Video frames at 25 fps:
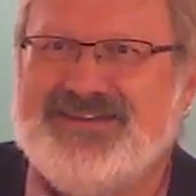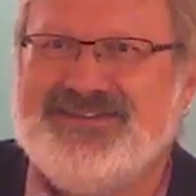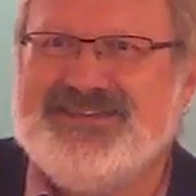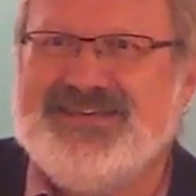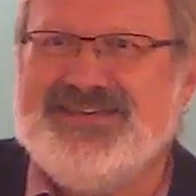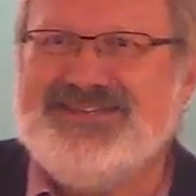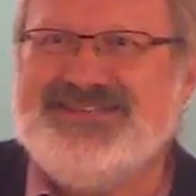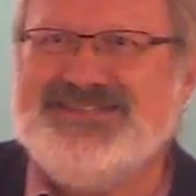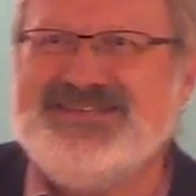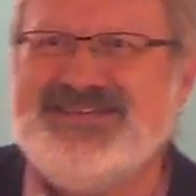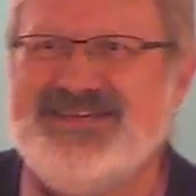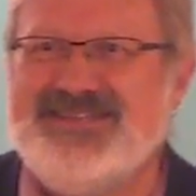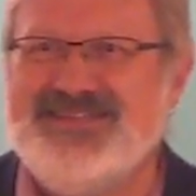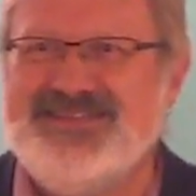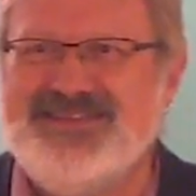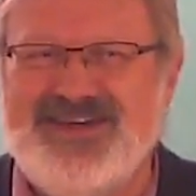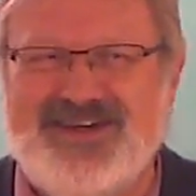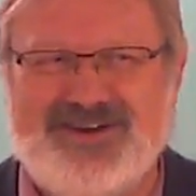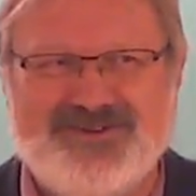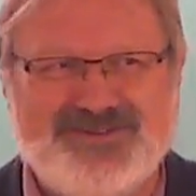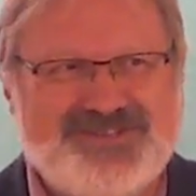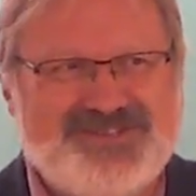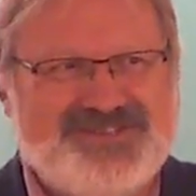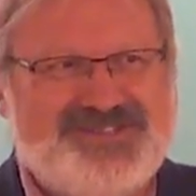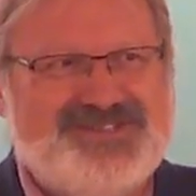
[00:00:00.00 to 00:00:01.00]
got the
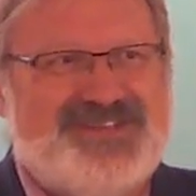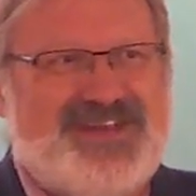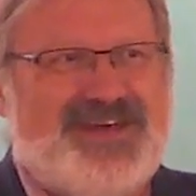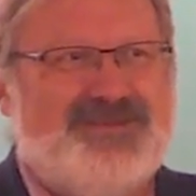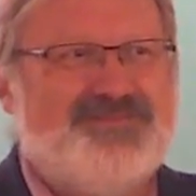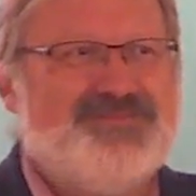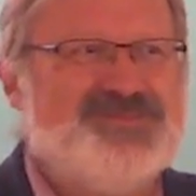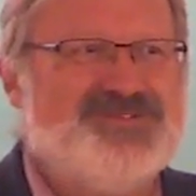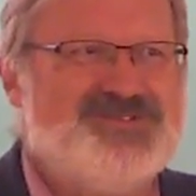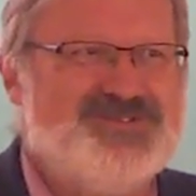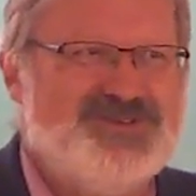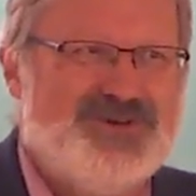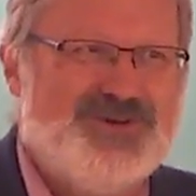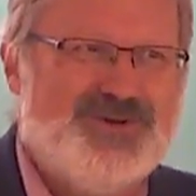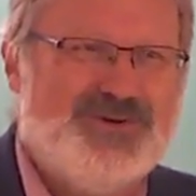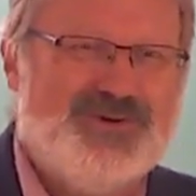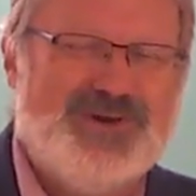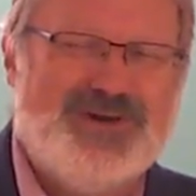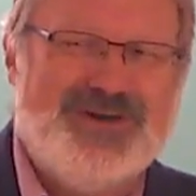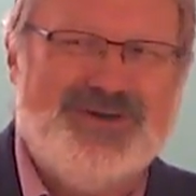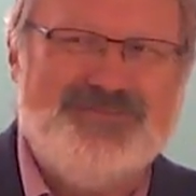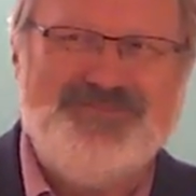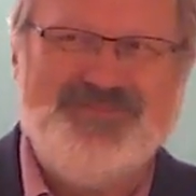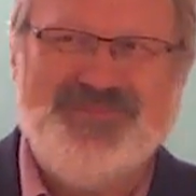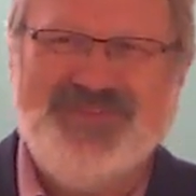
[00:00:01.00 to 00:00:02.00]
10,000 steps, so
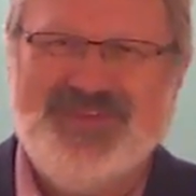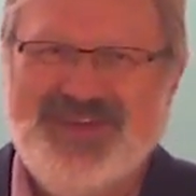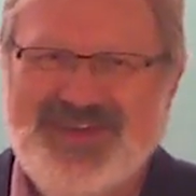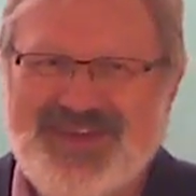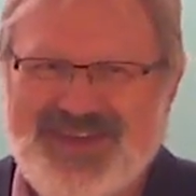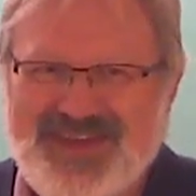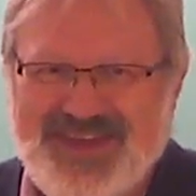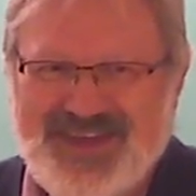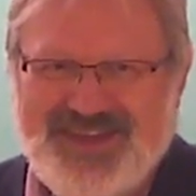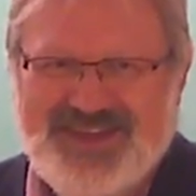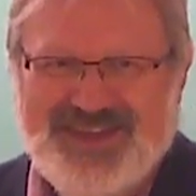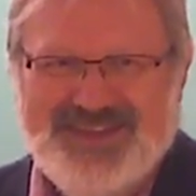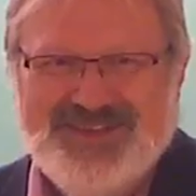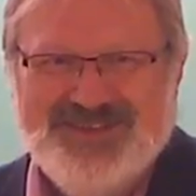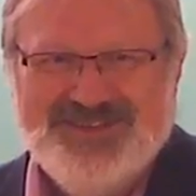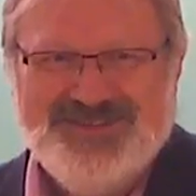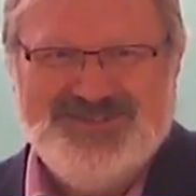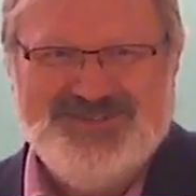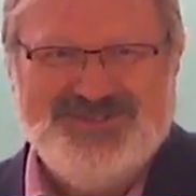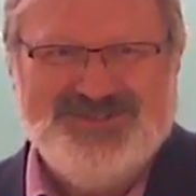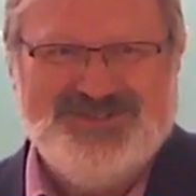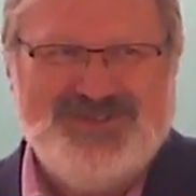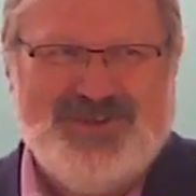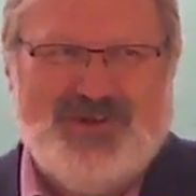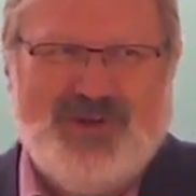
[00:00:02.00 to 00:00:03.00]
I
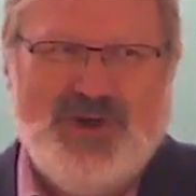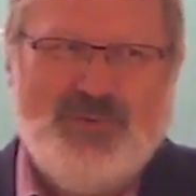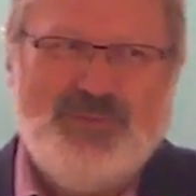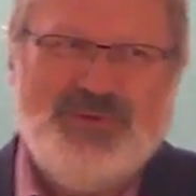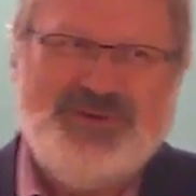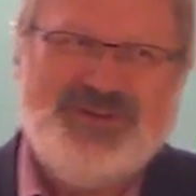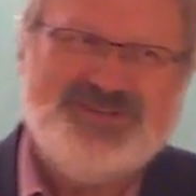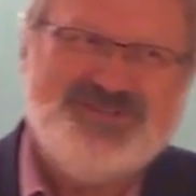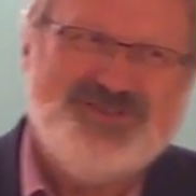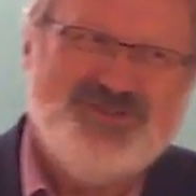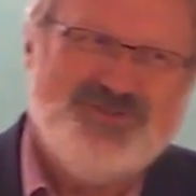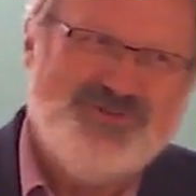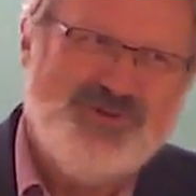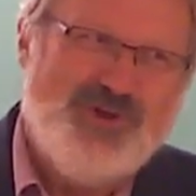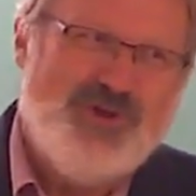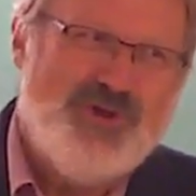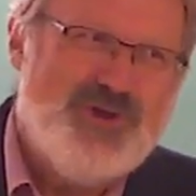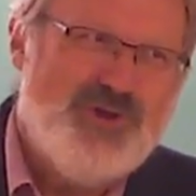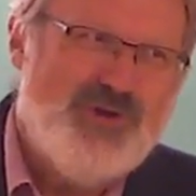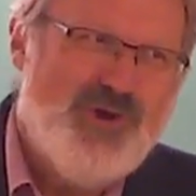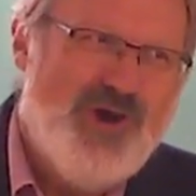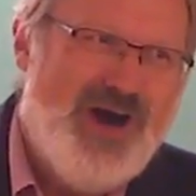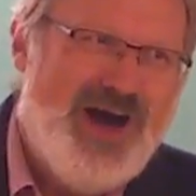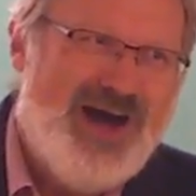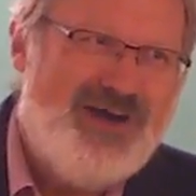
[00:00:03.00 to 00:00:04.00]
hope it doesn't throw
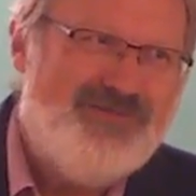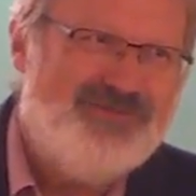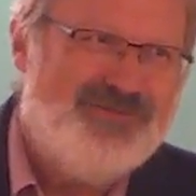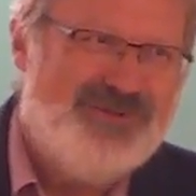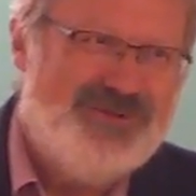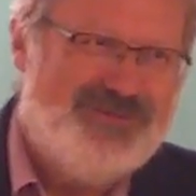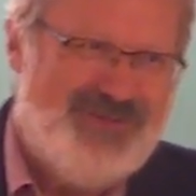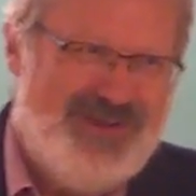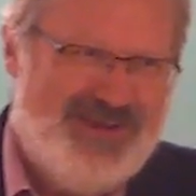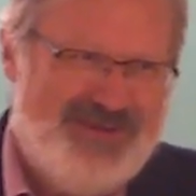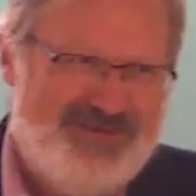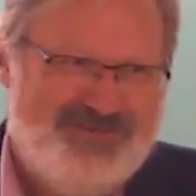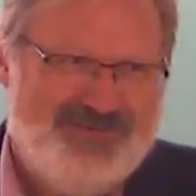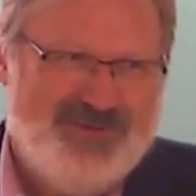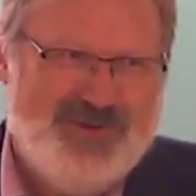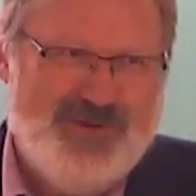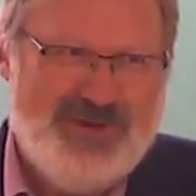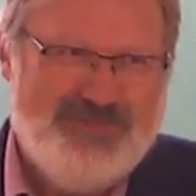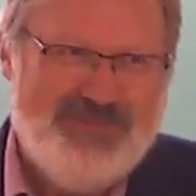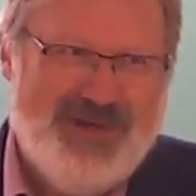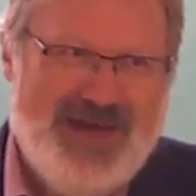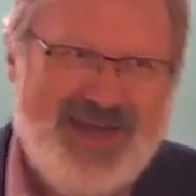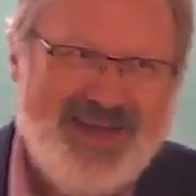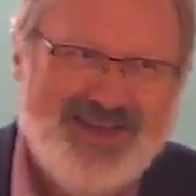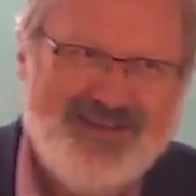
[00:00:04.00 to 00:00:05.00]
you off if I'm
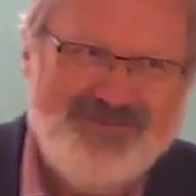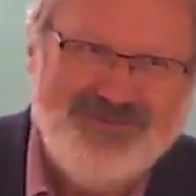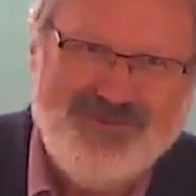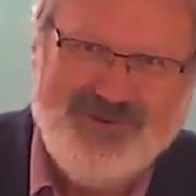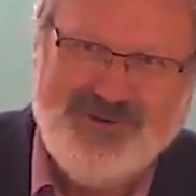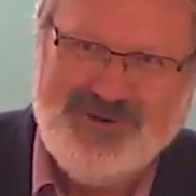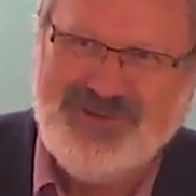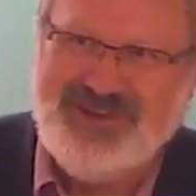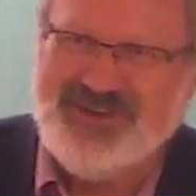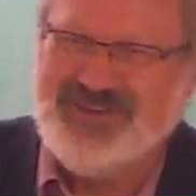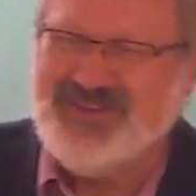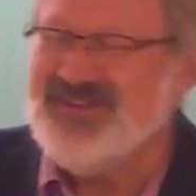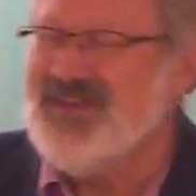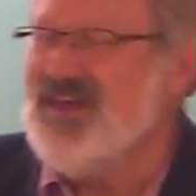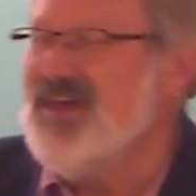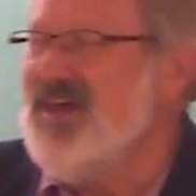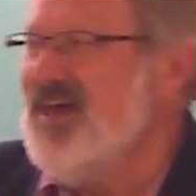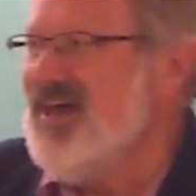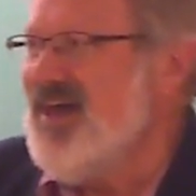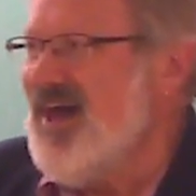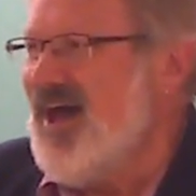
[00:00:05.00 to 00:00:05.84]
going back and forth like that.